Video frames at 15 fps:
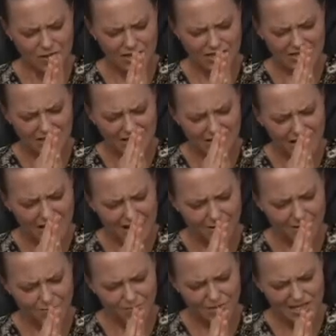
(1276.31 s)
the
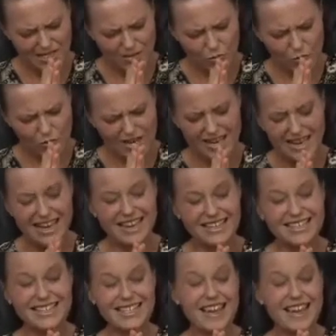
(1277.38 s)
times we are